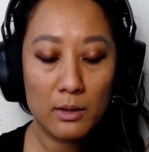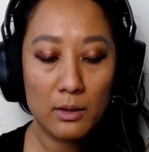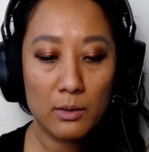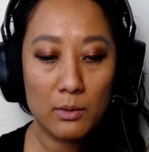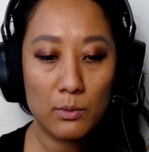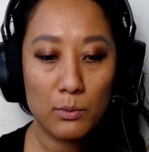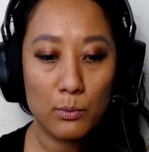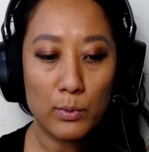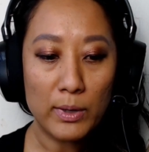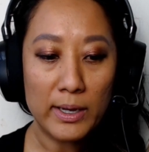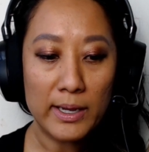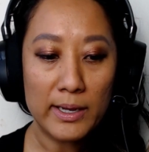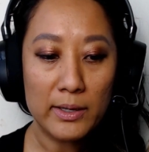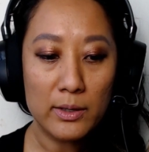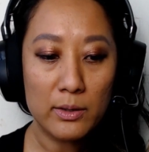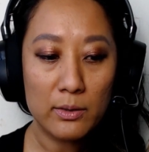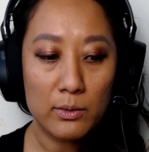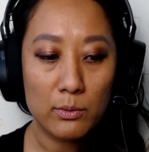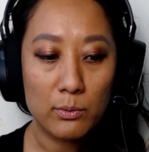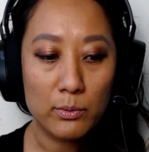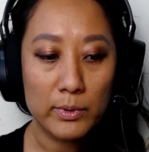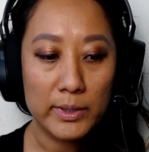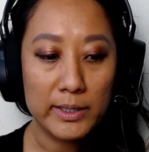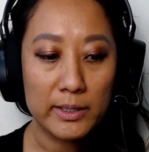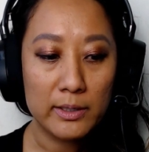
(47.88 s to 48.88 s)
when
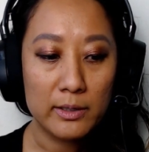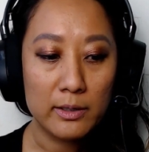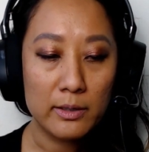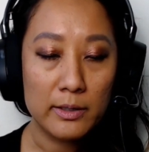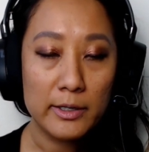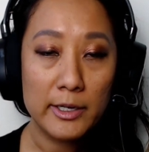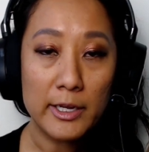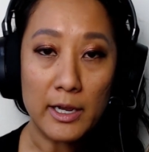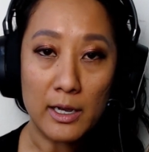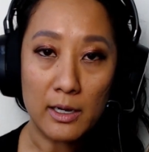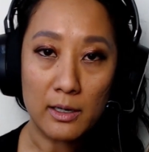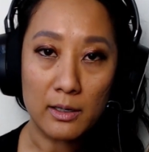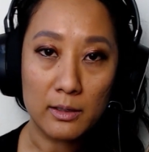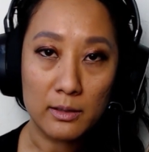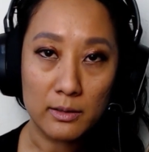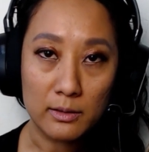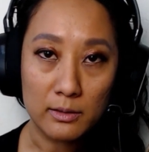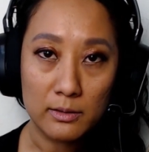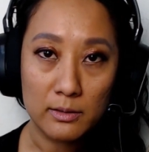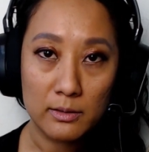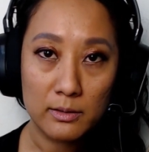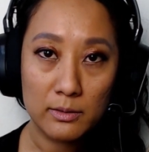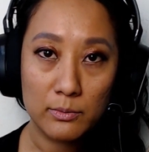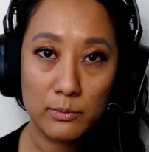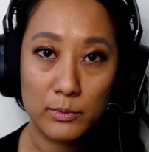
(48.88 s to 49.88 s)
we're young,
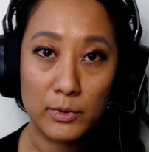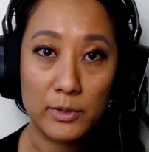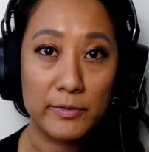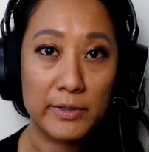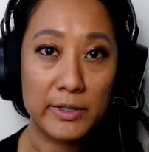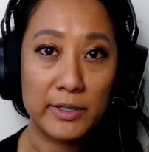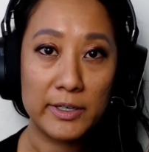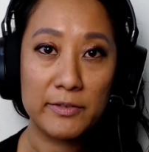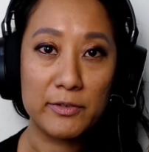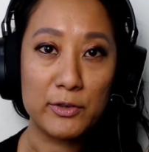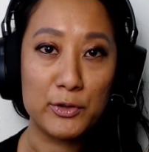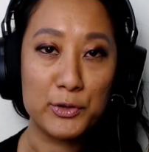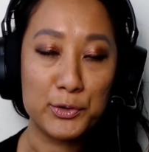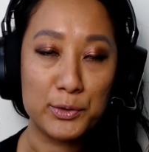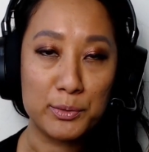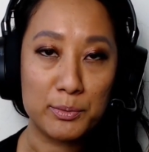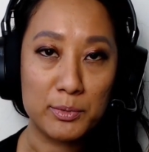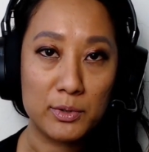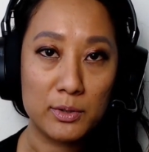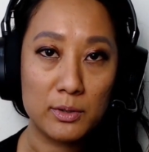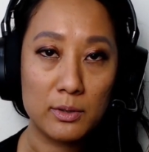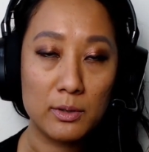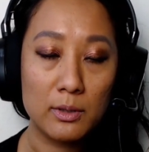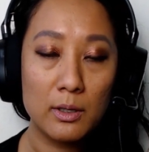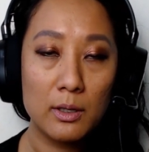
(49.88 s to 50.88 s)
we're very
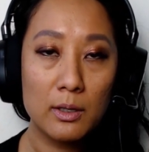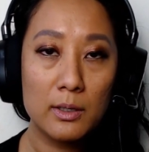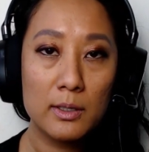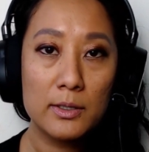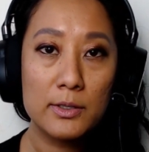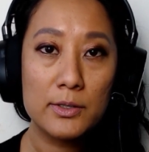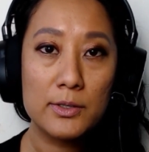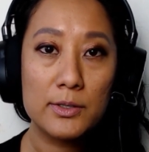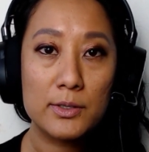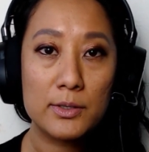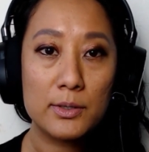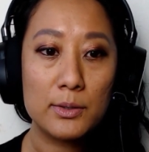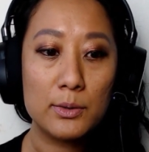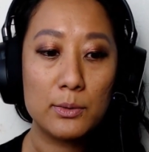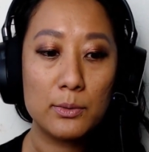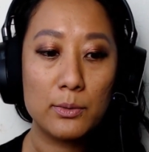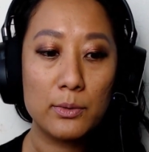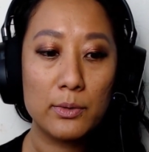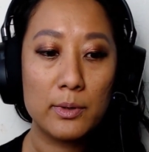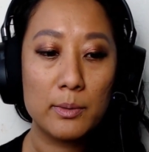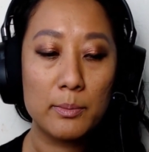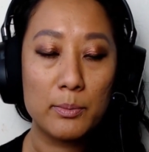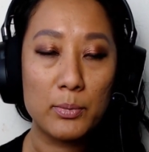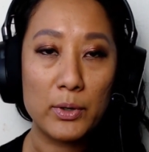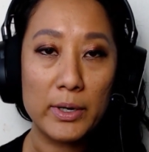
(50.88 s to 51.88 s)
vulnerable. So
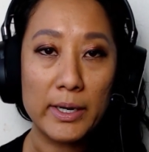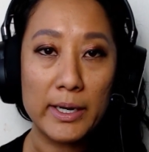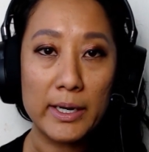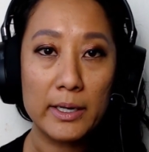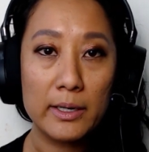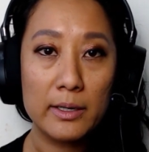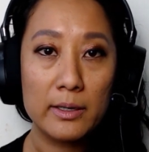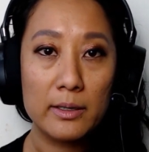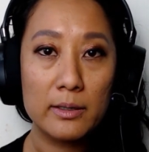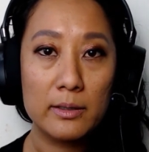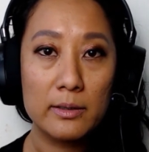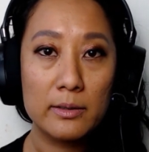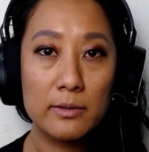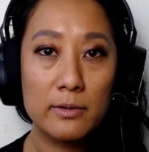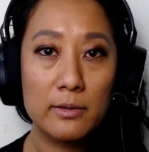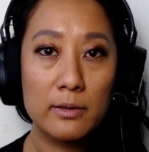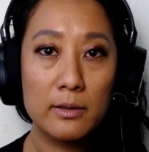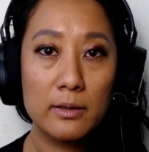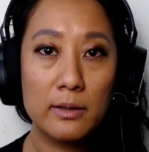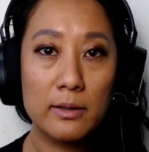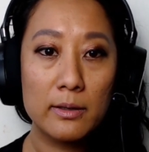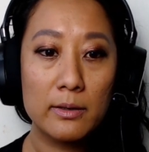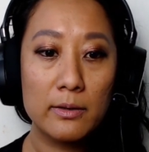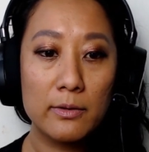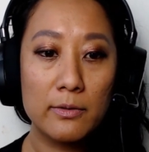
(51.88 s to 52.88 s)
the brain
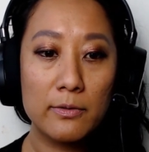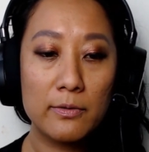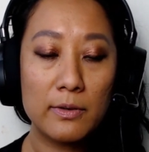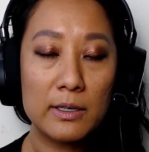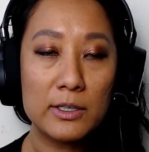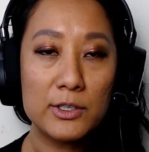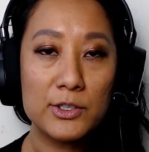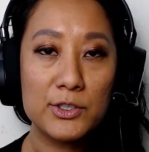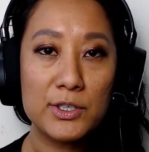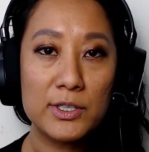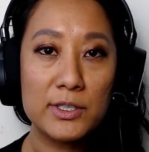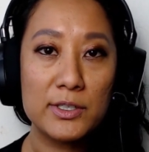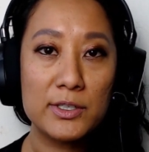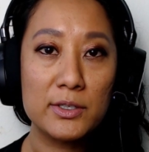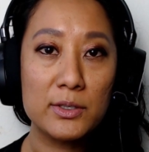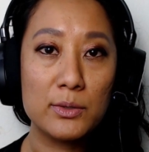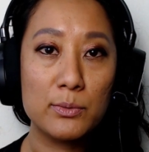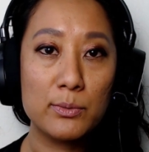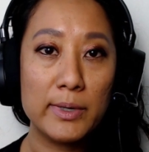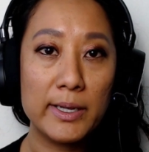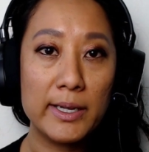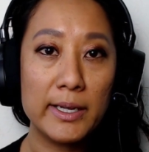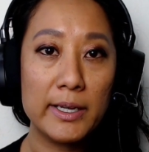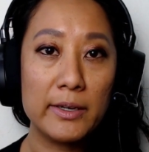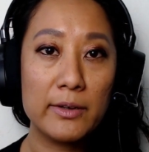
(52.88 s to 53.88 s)
functions in a
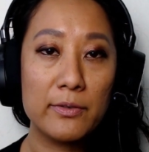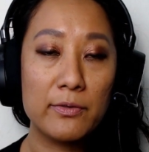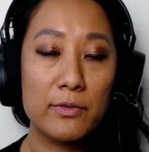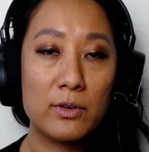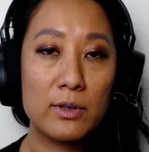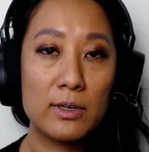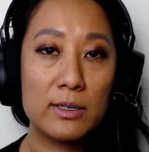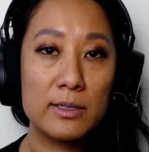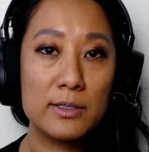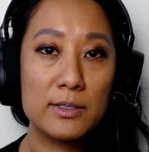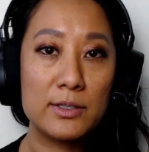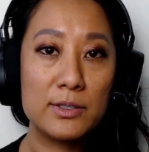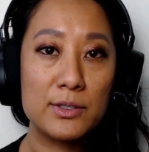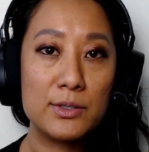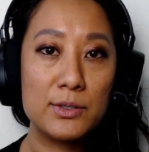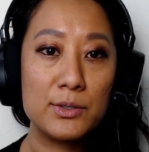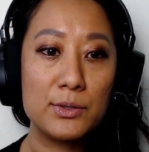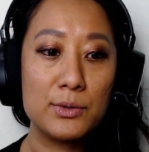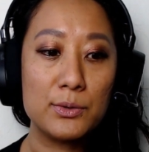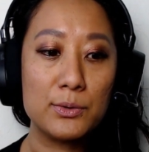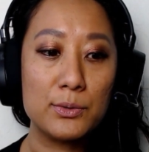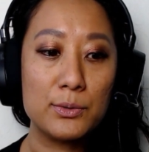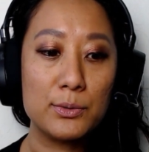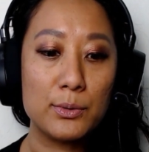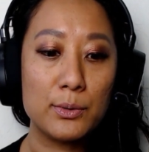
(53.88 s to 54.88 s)
way for us
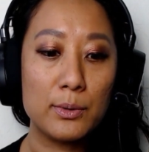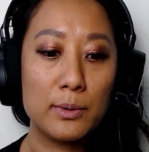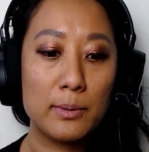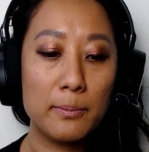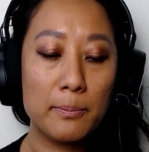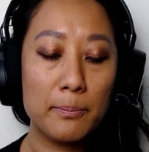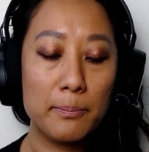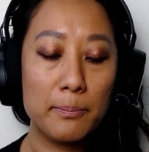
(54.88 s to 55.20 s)
to